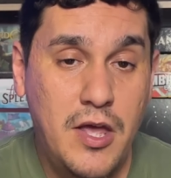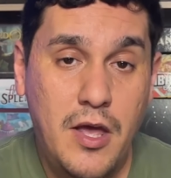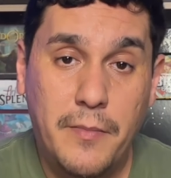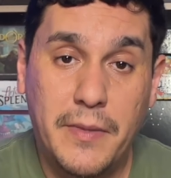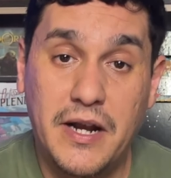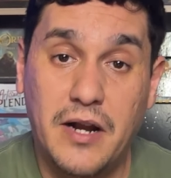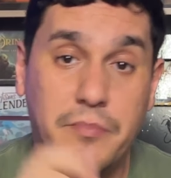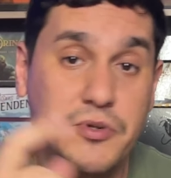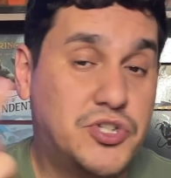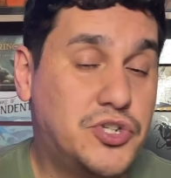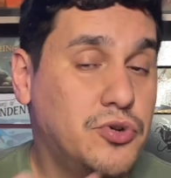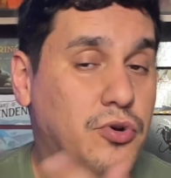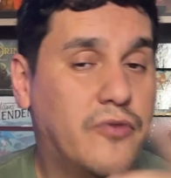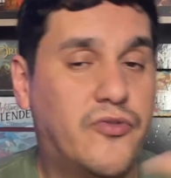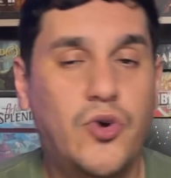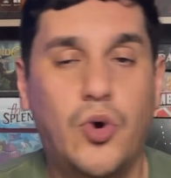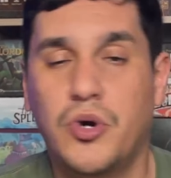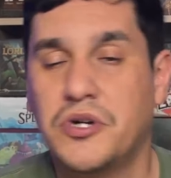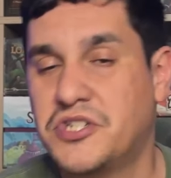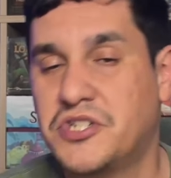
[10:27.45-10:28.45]
My number two, of
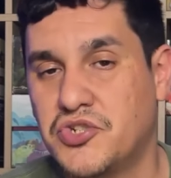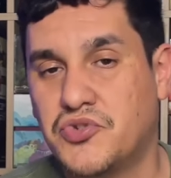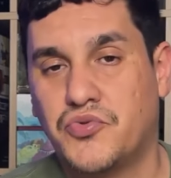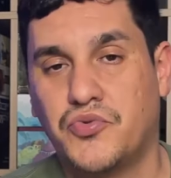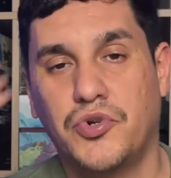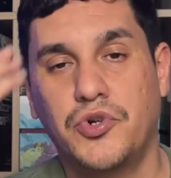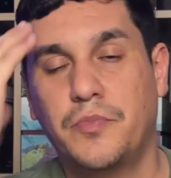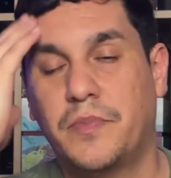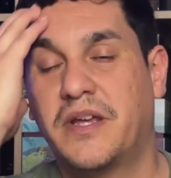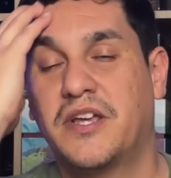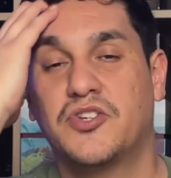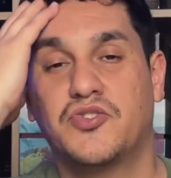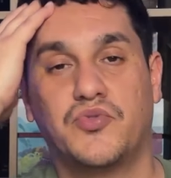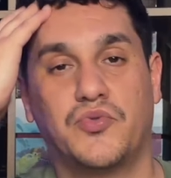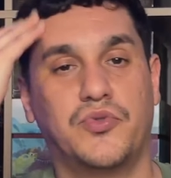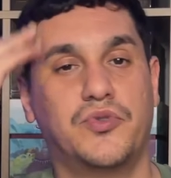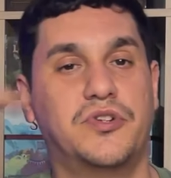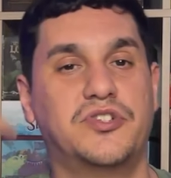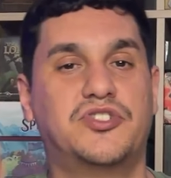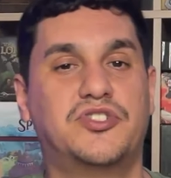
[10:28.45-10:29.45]
course, is Root because
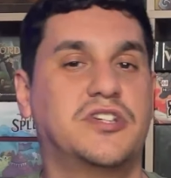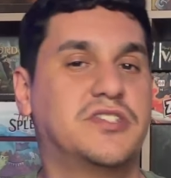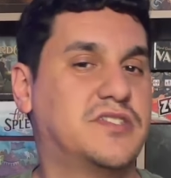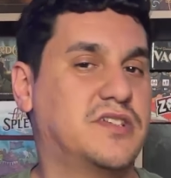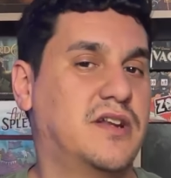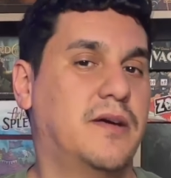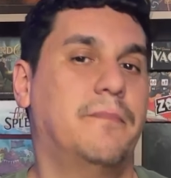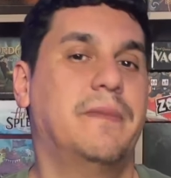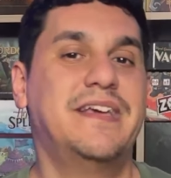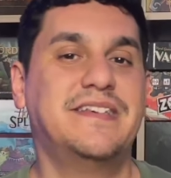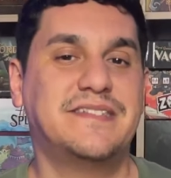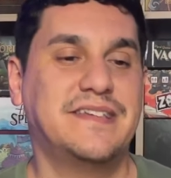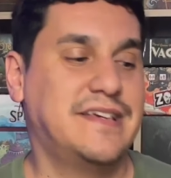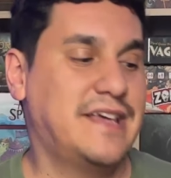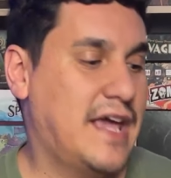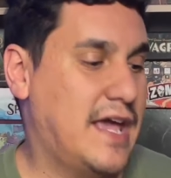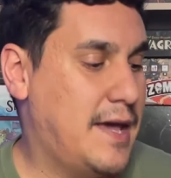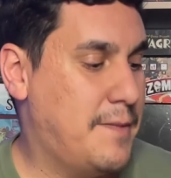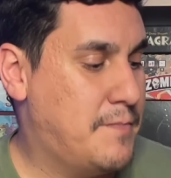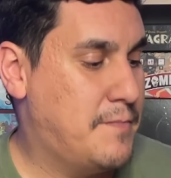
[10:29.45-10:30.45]
Root is just an amazing
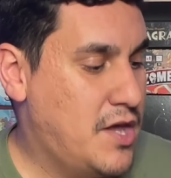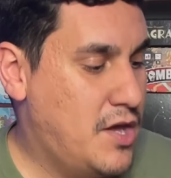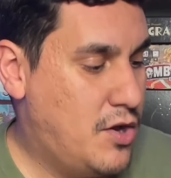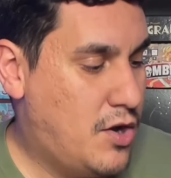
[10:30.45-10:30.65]
game.